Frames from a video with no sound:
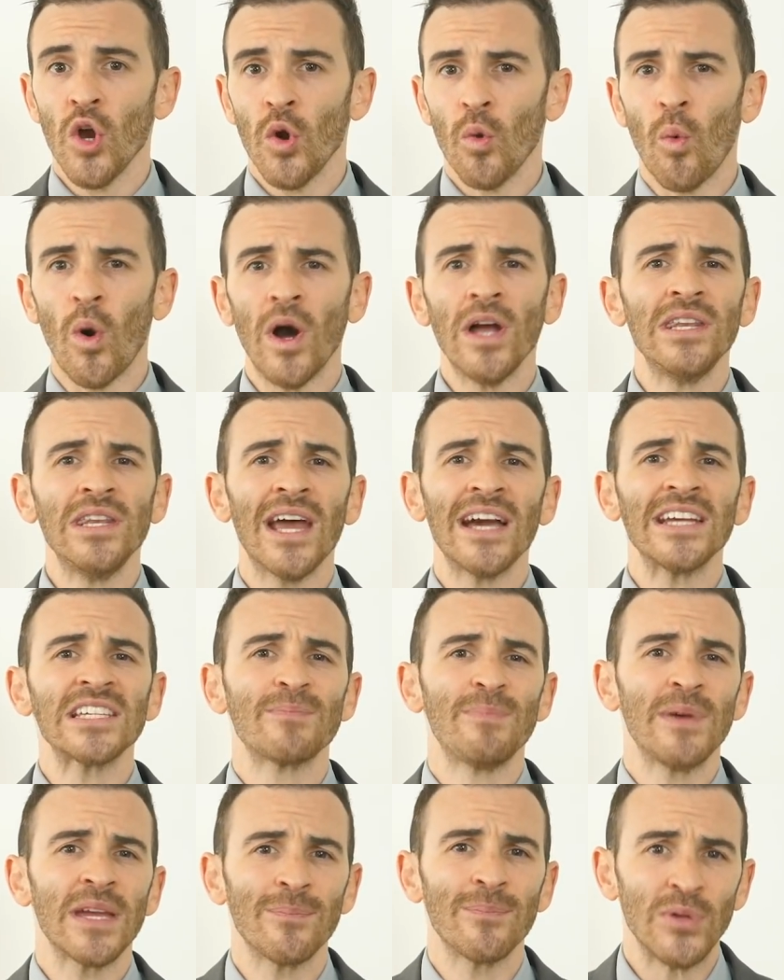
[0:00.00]
"one
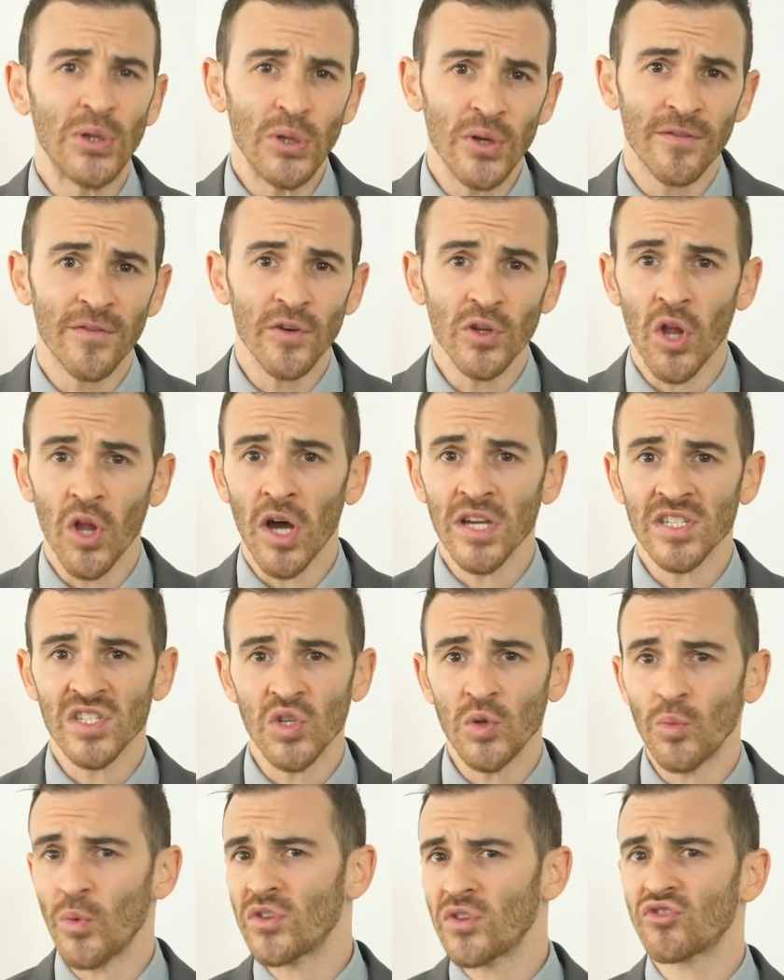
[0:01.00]
nice big beautiful
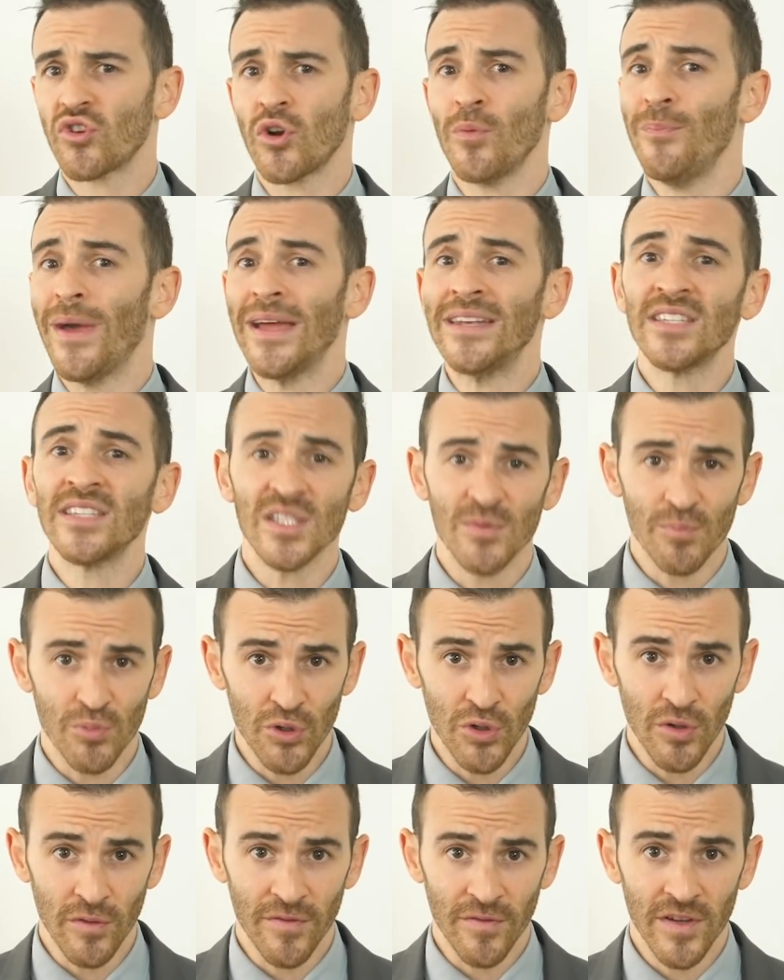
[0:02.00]
lawsuit with tremendous
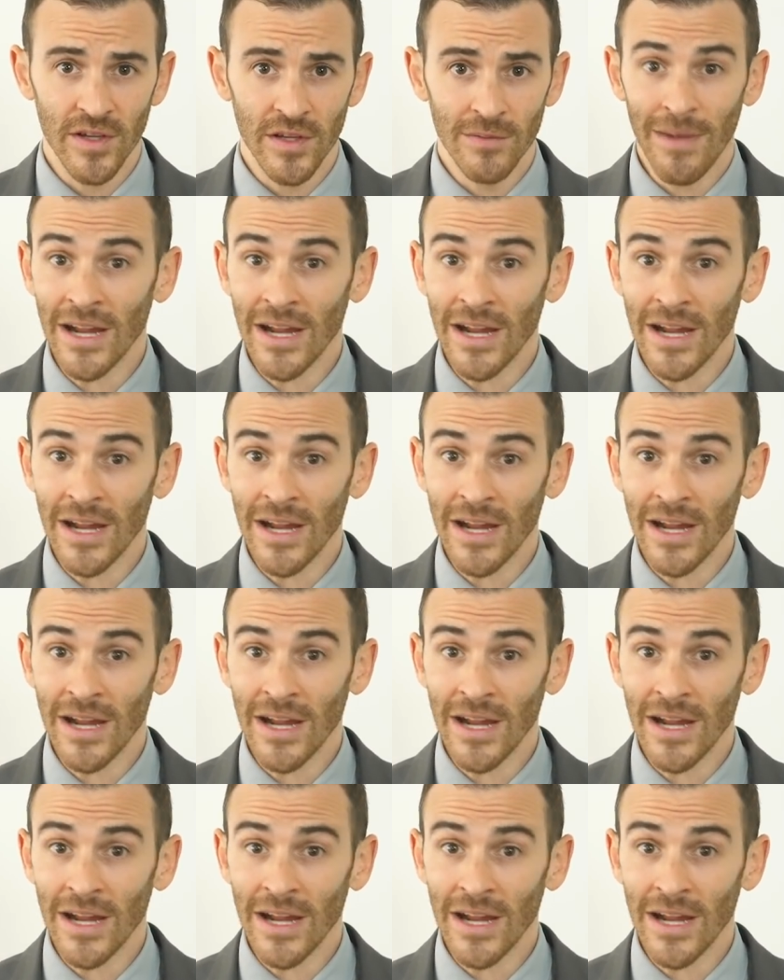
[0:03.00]
proof."